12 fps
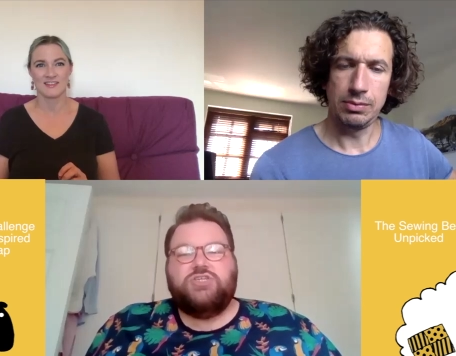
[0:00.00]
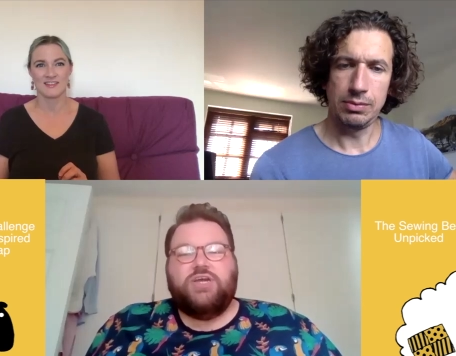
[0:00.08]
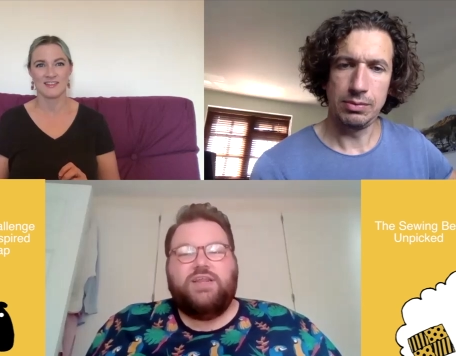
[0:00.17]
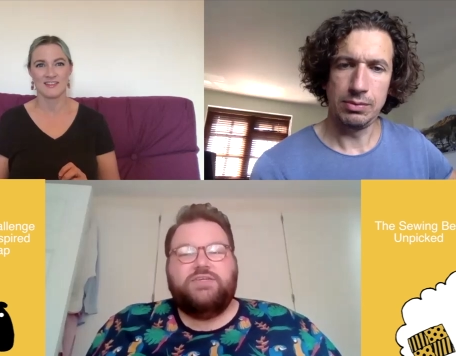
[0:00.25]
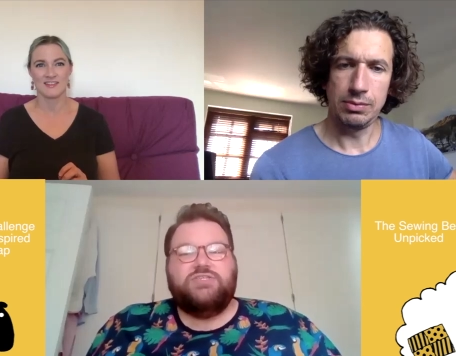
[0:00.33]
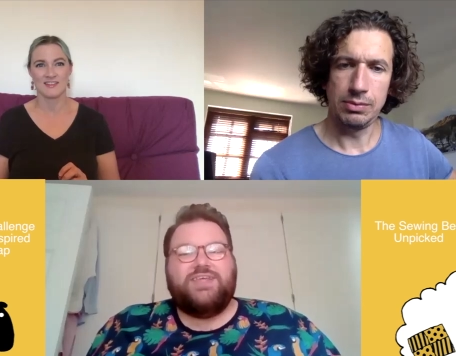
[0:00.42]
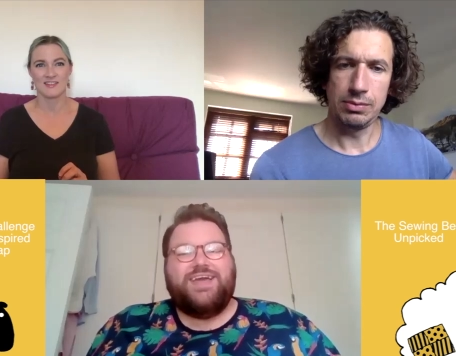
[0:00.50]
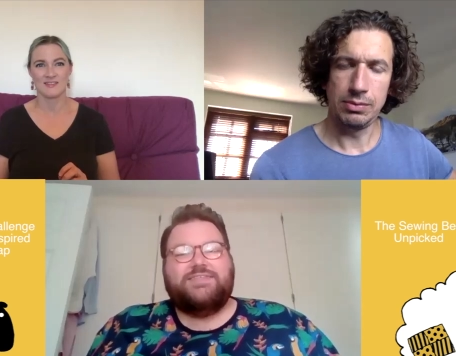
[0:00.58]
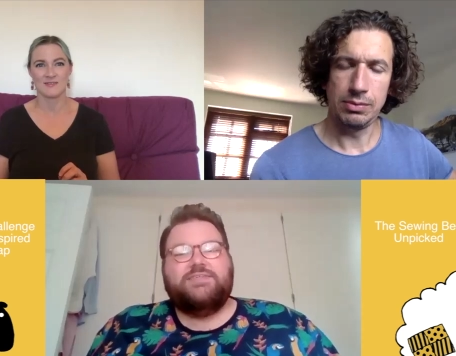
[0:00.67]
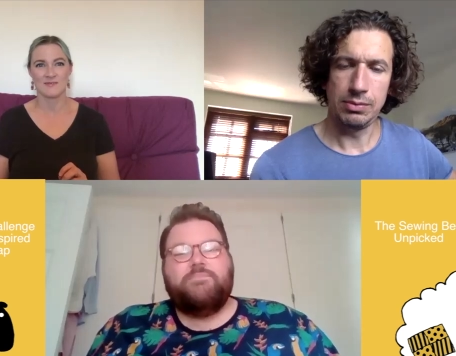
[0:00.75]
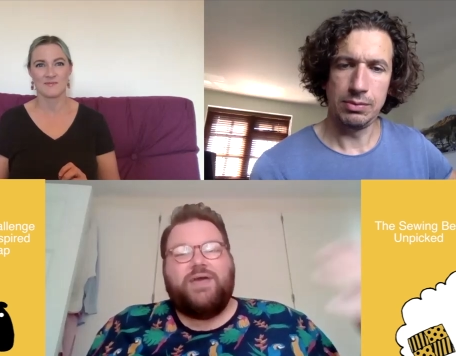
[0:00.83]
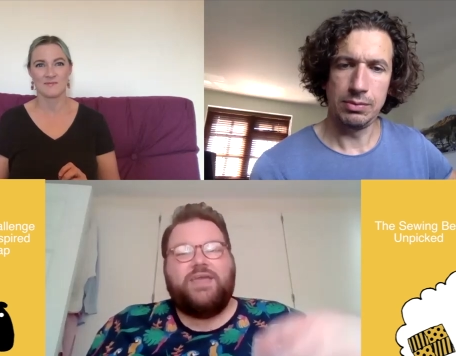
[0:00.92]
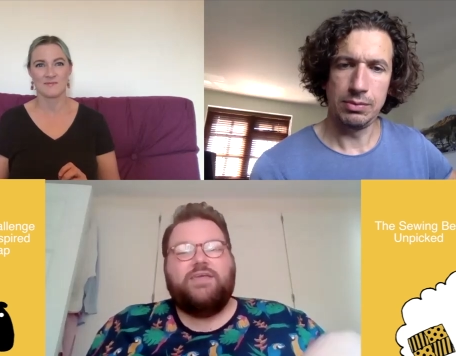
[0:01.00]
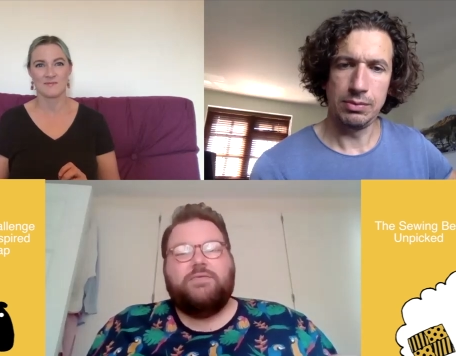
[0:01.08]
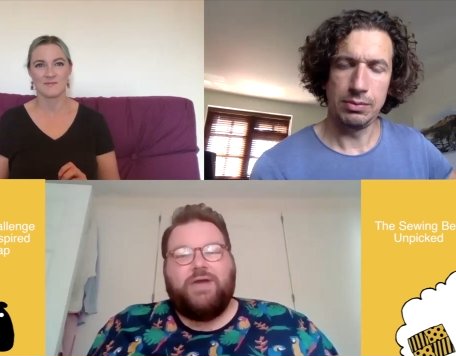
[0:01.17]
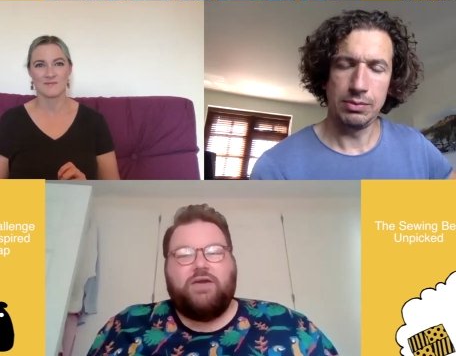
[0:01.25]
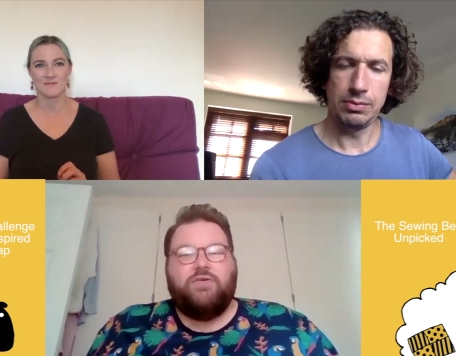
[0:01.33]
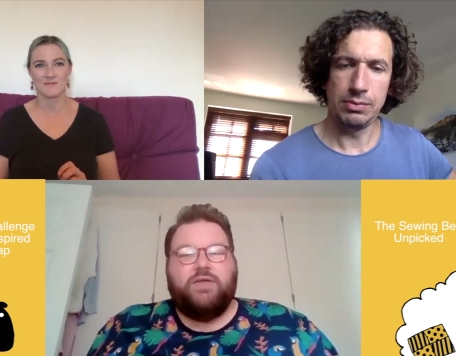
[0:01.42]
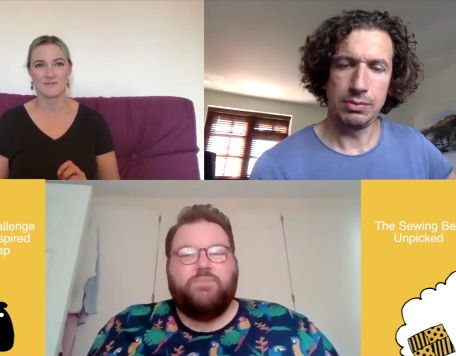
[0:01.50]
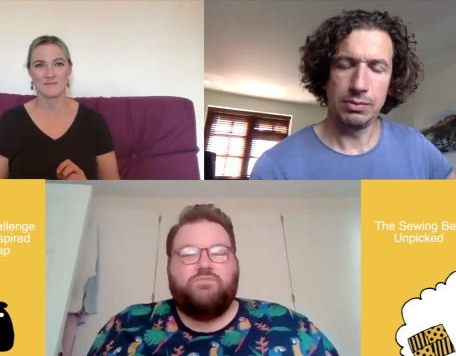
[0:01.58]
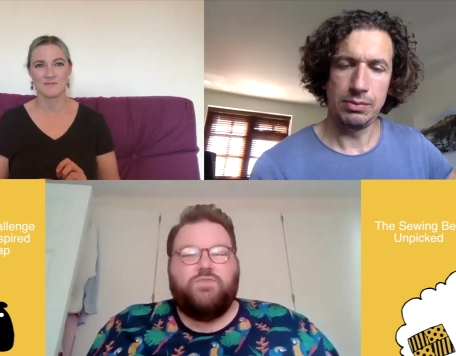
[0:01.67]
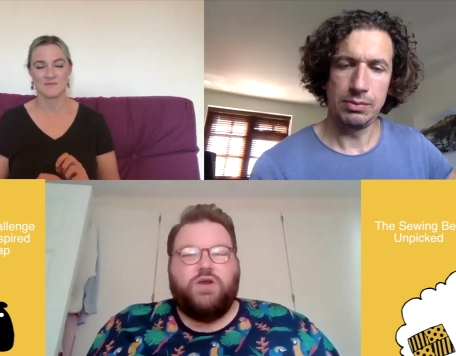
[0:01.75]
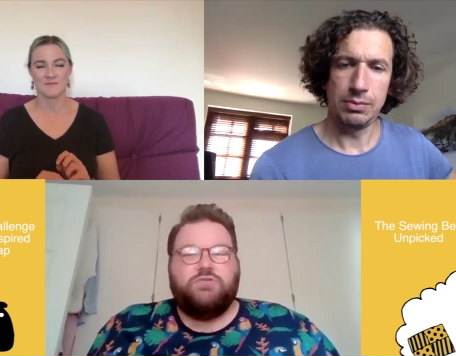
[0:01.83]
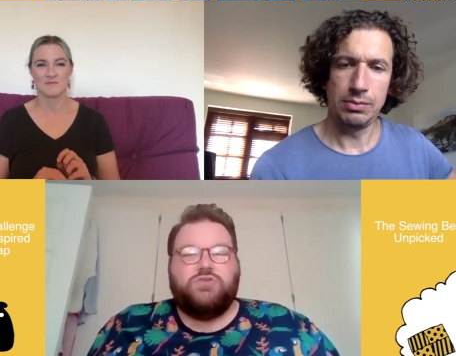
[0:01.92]
Speaker 1: challenge, they had to make the Marilyn
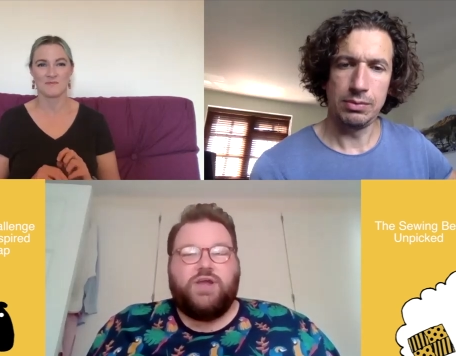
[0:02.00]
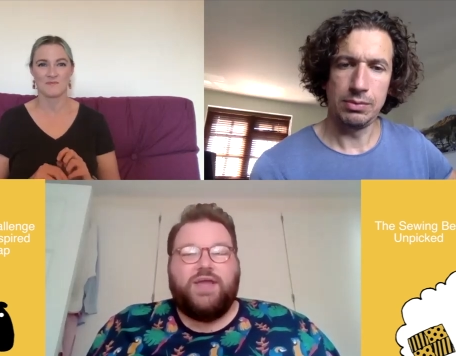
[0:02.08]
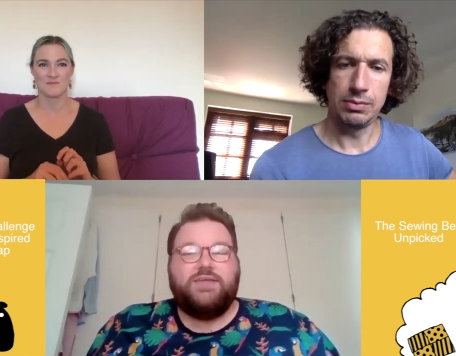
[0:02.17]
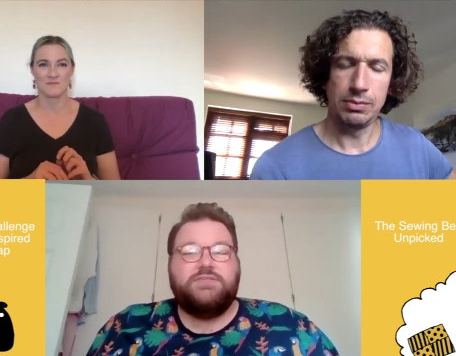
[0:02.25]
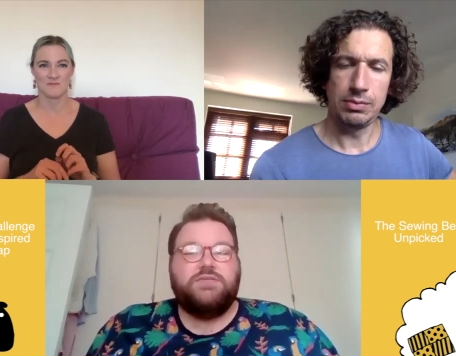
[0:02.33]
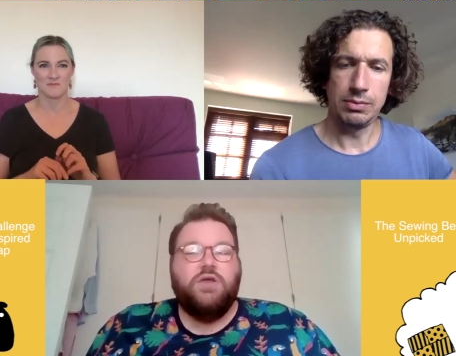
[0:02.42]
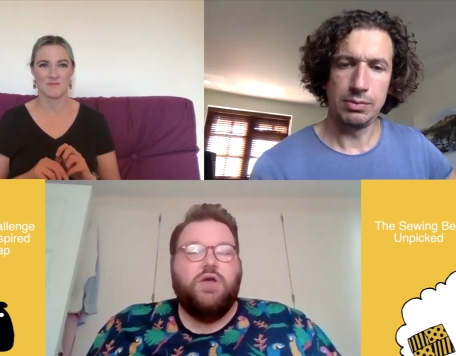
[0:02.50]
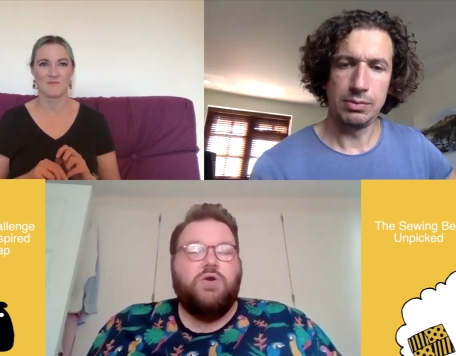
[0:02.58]
Monroe dress.